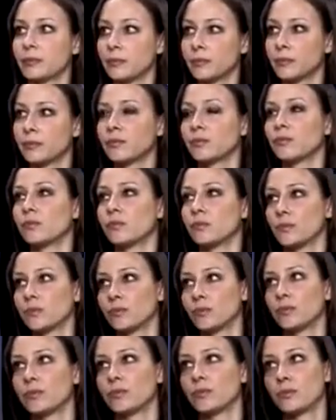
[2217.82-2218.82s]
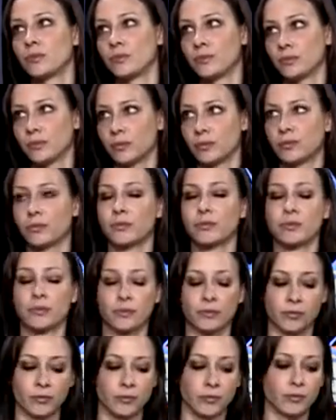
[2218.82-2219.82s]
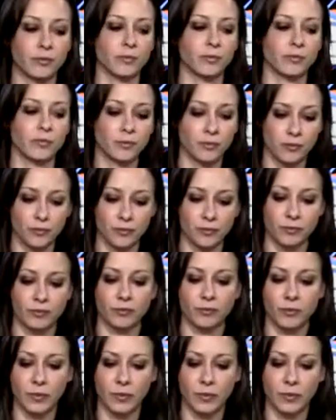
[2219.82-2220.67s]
[no speech]